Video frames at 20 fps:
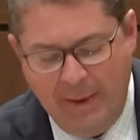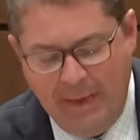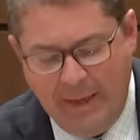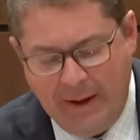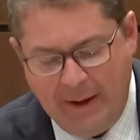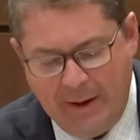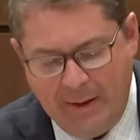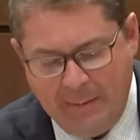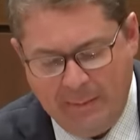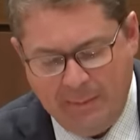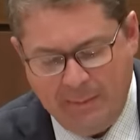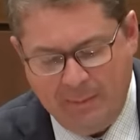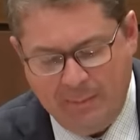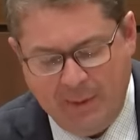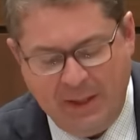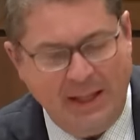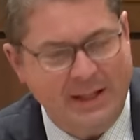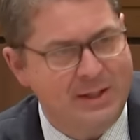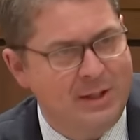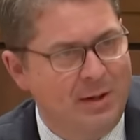Yeah. Um,
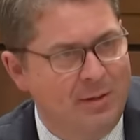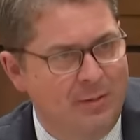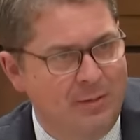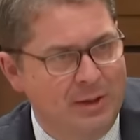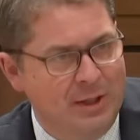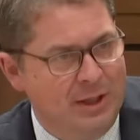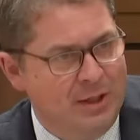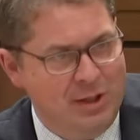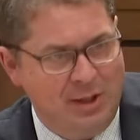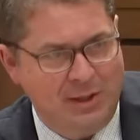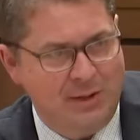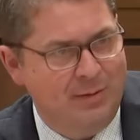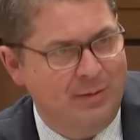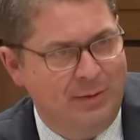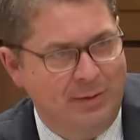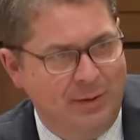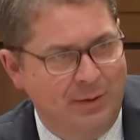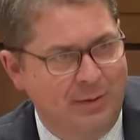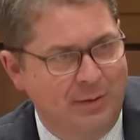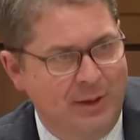but that's not adjusted
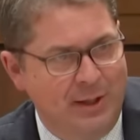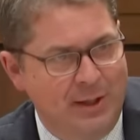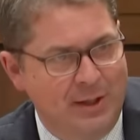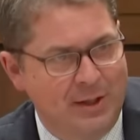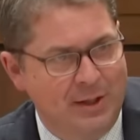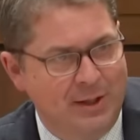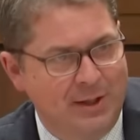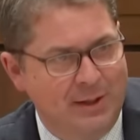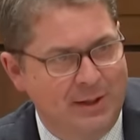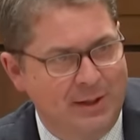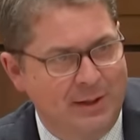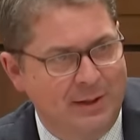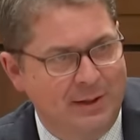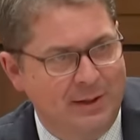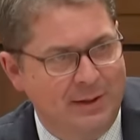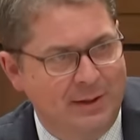for inflation, is it?